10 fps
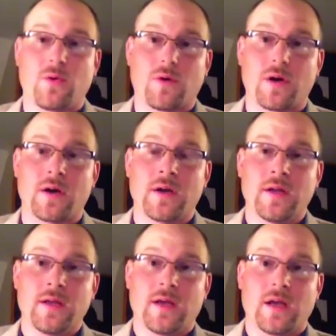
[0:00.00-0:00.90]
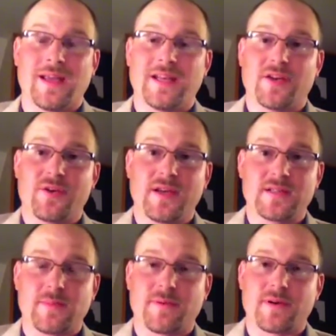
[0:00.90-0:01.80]
or
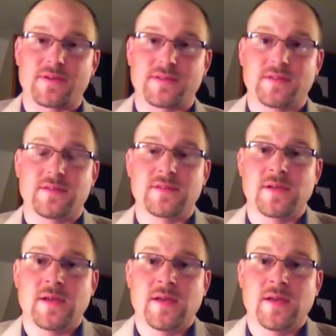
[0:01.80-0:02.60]
increase a person's